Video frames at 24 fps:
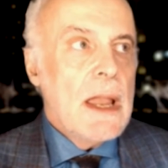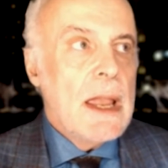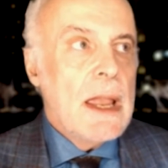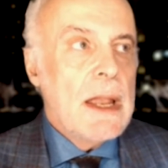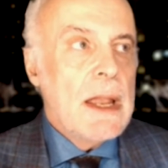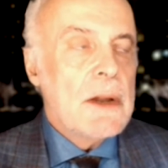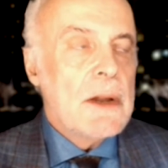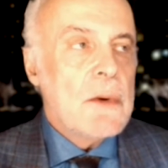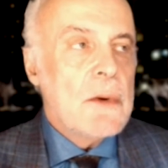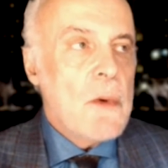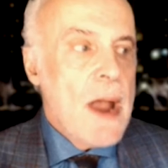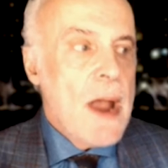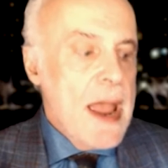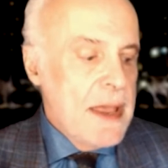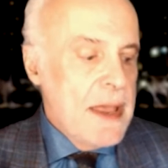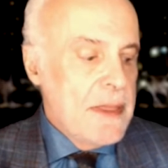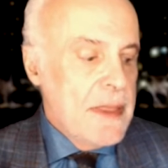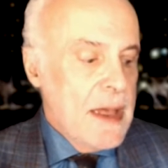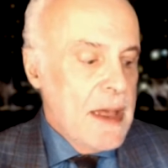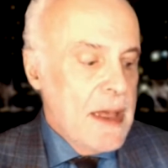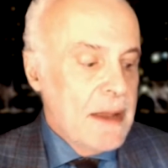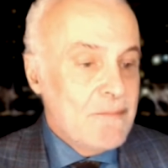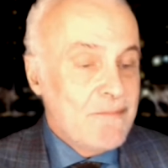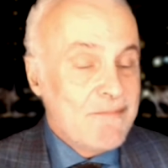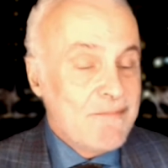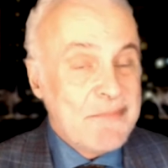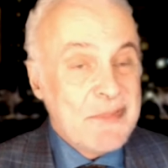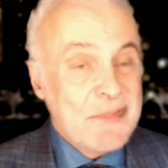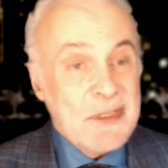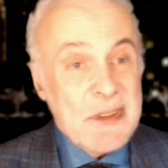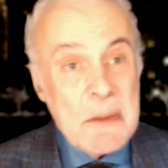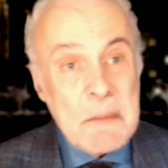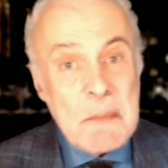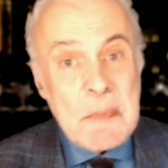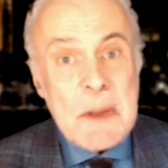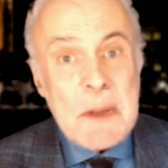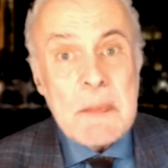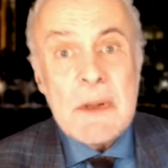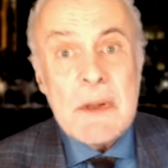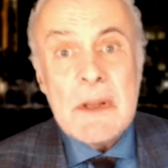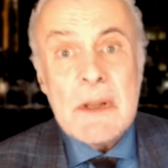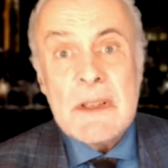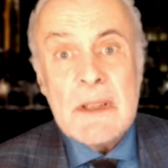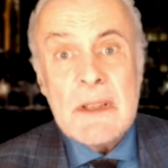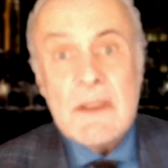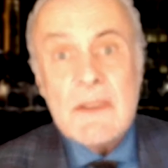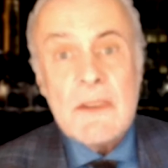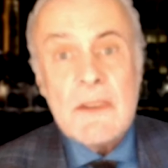in a way that some people
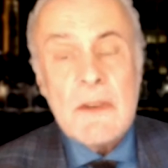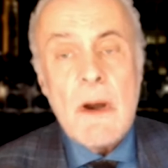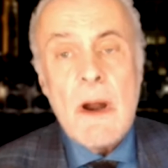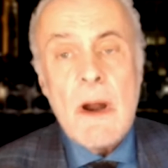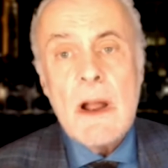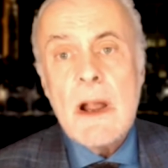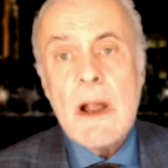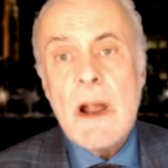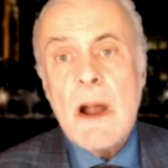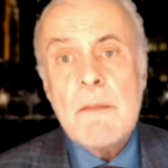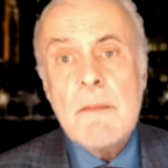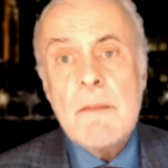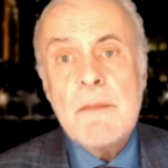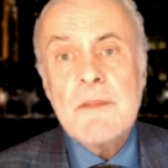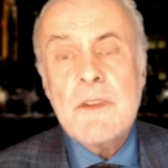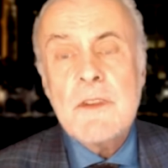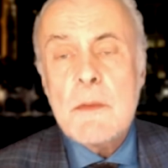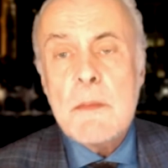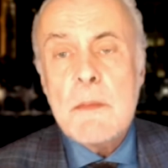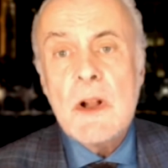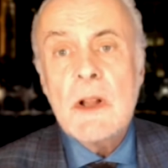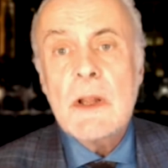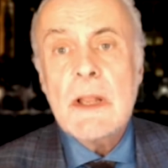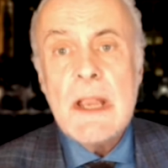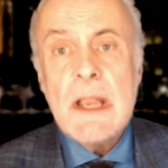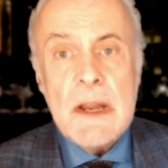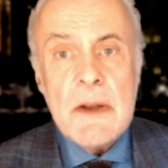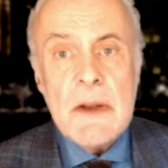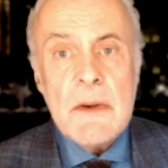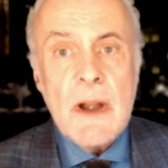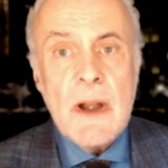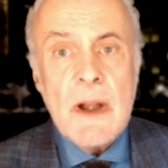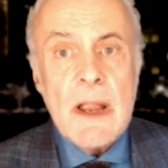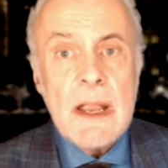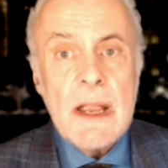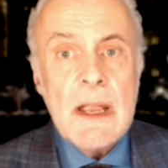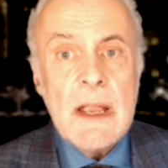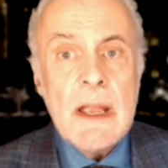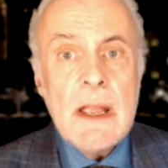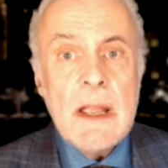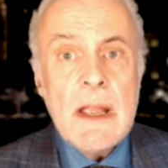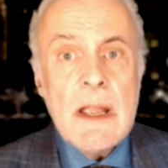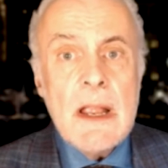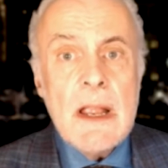at least are uncomfortable hearing